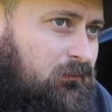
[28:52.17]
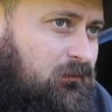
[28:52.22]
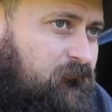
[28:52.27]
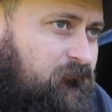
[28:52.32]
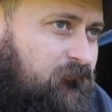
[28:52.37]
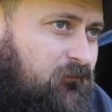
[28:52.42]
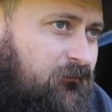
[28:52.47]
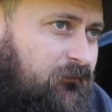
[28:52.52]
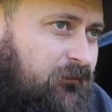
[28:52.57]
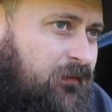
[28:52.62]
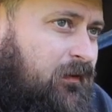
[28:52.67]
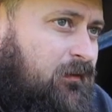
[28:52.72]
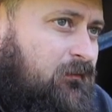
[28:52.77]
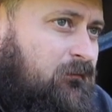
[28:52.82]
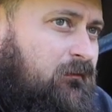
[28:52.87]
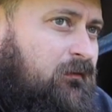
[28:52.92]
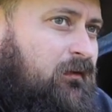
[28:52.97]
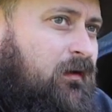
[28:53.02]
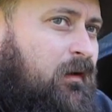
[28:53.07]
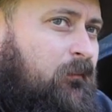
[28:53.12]
I've got that
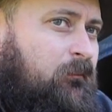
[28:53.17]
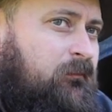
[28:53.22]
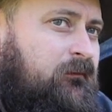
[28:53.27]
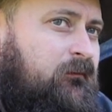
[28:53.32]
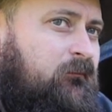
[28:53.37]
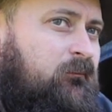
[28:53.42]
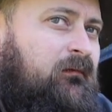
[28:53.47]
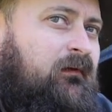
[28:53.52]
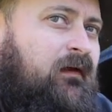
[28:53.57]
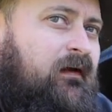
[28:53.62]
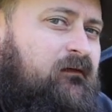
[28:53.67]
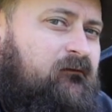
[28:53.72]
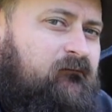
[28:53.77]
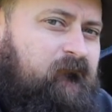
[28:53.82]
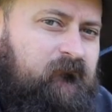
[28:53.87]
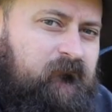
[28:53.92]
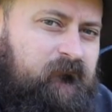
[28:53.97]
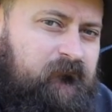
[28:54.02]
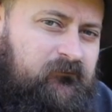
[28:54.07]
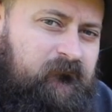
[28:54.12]
happy place
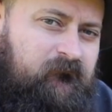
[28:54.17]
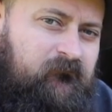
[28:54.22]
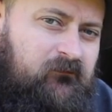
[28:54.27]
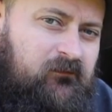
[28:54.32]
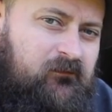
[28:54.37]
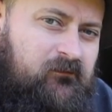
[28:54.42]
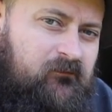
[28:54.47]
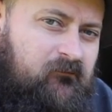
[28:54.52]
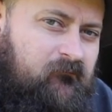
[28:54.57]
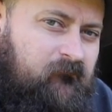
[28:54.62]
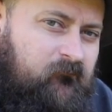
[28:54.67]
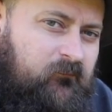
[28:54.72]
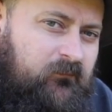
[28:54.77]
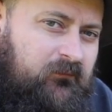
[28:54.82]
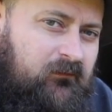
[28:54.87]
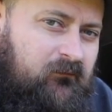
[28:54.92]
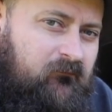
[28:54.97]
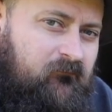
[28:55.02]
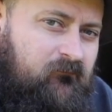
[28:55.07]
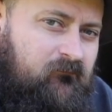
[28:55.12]
for diff clearance
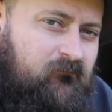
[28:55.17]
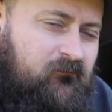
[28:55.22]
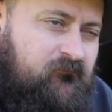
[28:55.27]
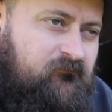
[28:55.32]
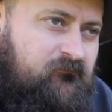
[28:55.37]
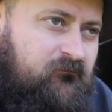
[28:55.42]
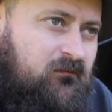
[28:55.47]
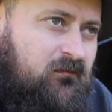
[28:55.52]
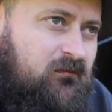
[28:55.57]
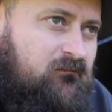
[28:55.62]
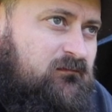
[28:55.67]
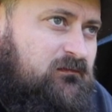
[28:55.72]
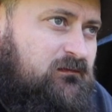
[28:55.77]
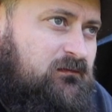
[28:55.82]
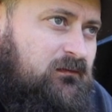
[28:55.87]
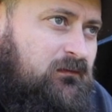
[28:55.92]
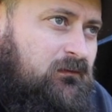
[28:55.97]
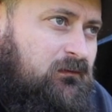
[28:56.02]
being on 35s,